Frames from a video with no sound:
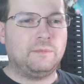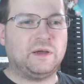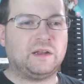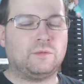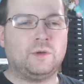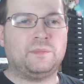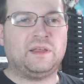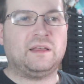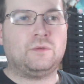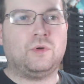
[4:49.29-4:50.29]
but it won't
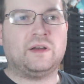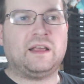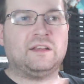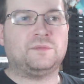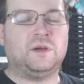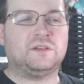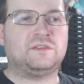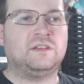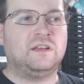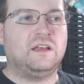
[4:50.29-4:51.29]
be quite as much